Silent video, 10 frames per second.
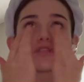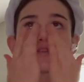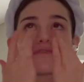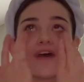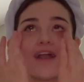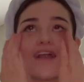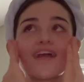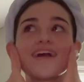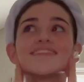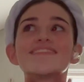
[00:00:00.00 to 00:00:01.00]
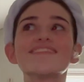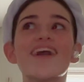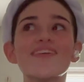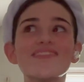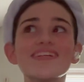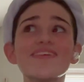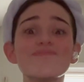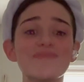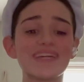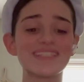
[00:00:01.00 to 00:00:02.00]
so far has not been
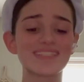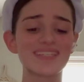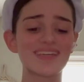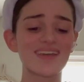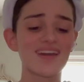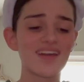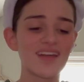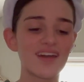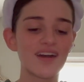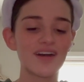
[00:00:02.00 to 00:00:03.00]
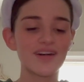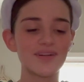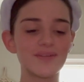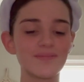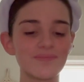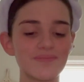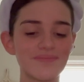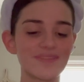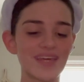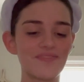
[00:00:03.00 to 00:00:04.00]
amazing. Um,
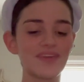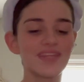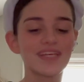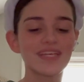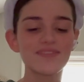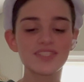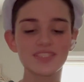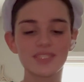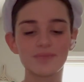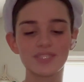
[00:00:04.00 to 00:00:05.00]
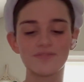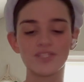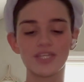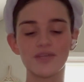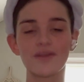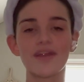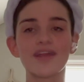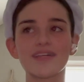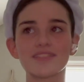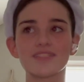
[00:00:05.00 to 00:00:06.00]
I feel like even just in the month of January,
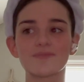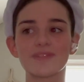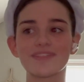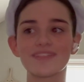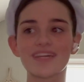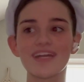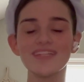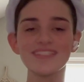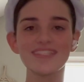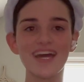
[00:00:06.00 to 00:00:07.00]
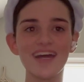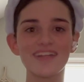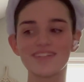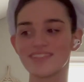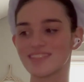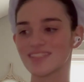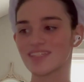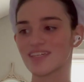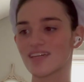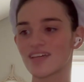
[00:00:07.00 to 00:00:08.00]
it's just been like kind of sad,
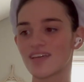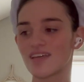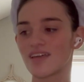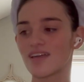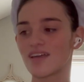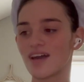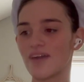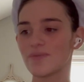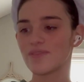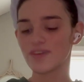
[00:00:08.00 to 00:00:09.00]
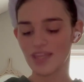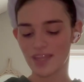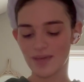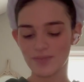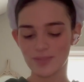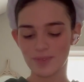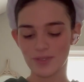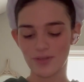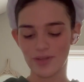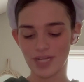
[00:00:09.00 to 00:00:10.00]
honestly. I've been feeling like I've just been
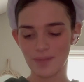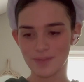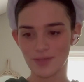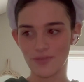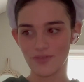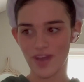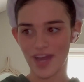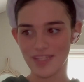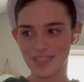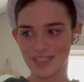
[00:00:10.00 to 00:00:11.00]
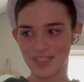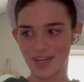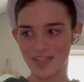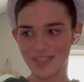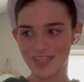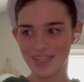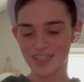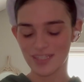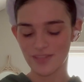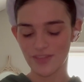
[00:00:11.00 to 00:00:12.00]
growing up so fast and not like
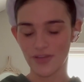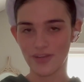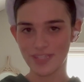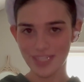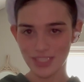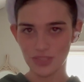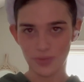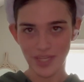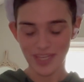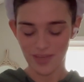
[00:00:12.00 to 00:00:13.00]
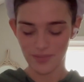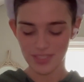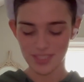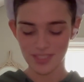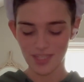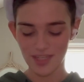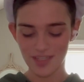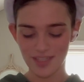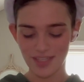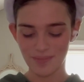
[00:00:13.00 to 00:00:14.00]
thoroughly enjoying it, which is not
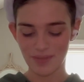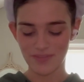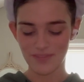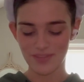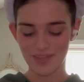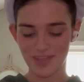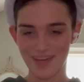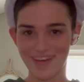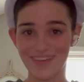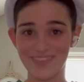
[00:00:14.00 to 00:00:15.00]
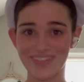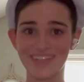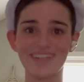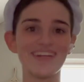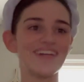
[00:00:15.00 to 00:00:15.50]
like my favorite thing ever.